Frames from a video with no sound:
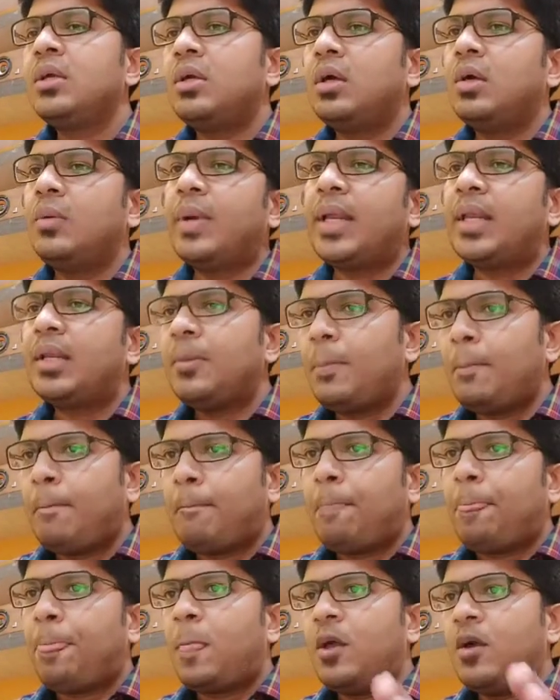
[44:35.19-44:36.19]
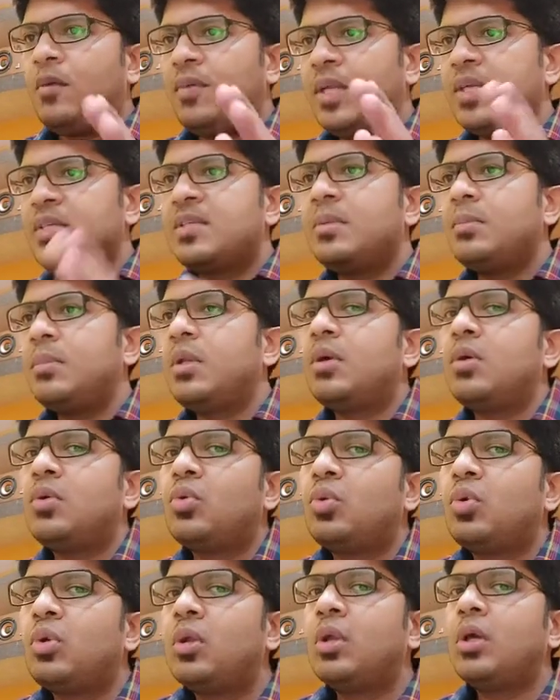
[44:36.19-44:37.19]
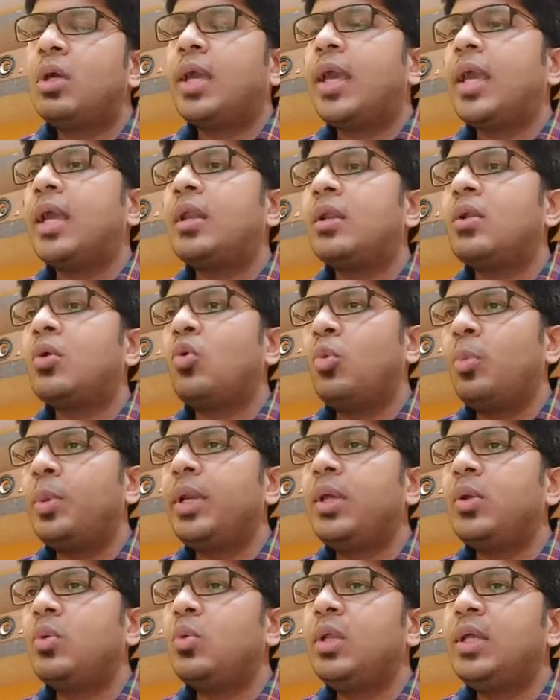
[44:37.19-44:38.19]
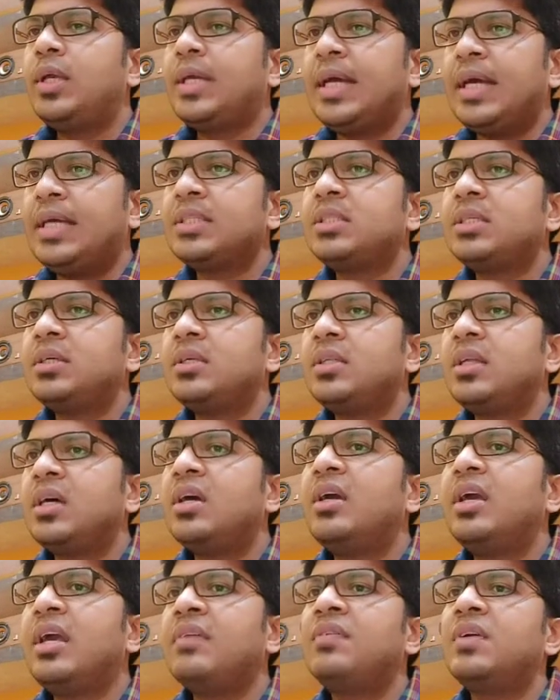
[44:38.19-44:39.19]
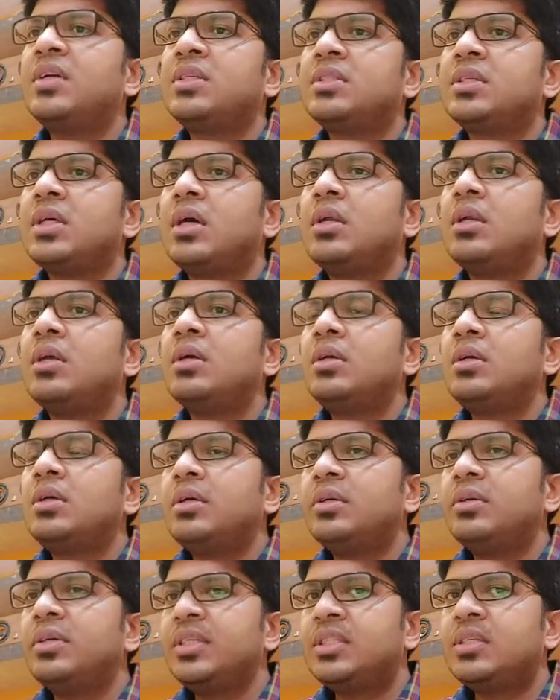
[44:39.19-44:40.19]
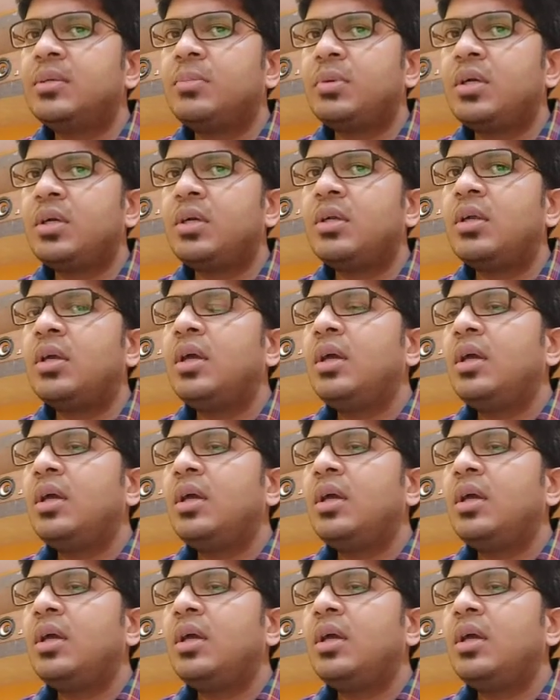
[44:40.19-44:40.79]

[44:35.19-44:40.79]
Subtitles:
A very similar role in obeticholic acid, the FXR receptor